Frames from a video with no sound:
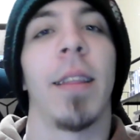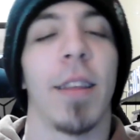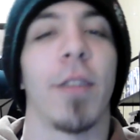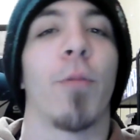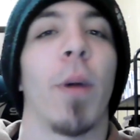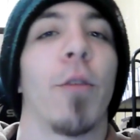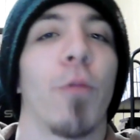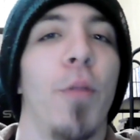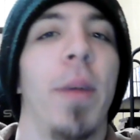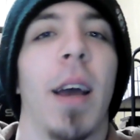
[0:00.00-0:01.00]
This is when
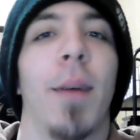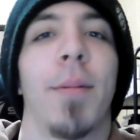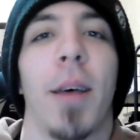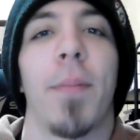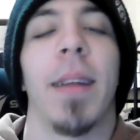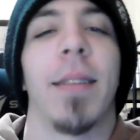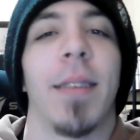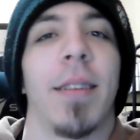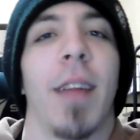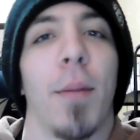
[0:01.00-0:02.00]
Narumi comes up and
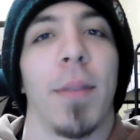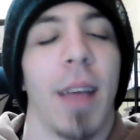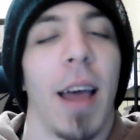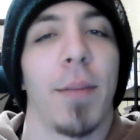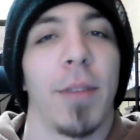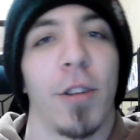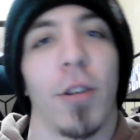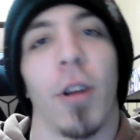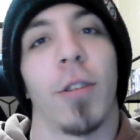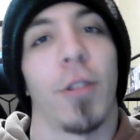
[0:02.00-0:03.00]
sits down beside him and
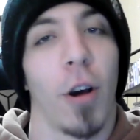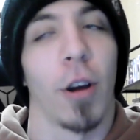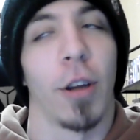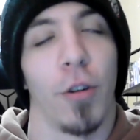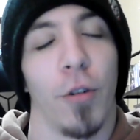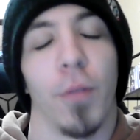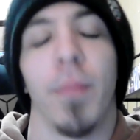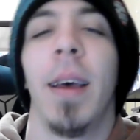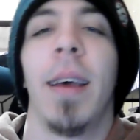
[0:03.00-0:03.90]
starts talking to him,